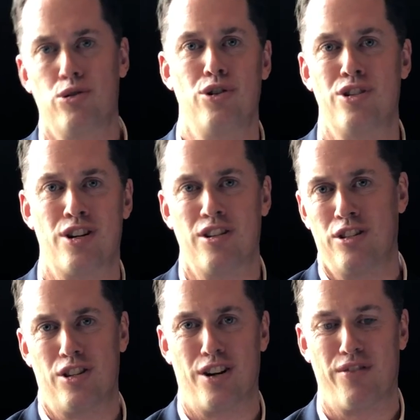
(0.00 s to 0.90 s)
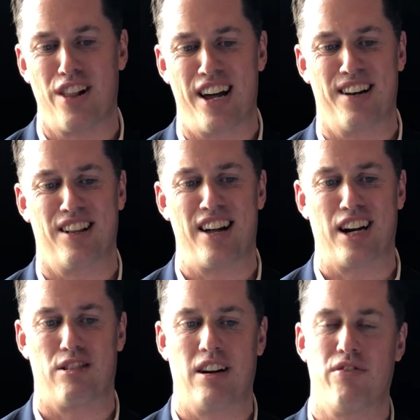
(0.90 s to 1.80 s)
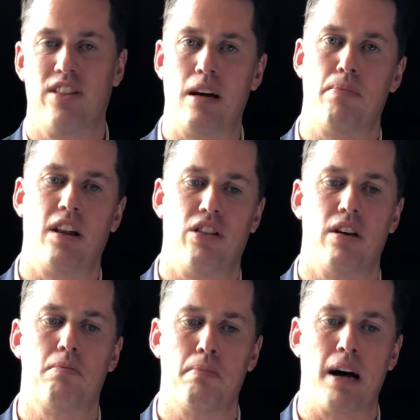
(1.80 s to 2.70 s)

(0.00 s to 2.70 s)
who deserve deserve a lot of a lot of credit for that. But I think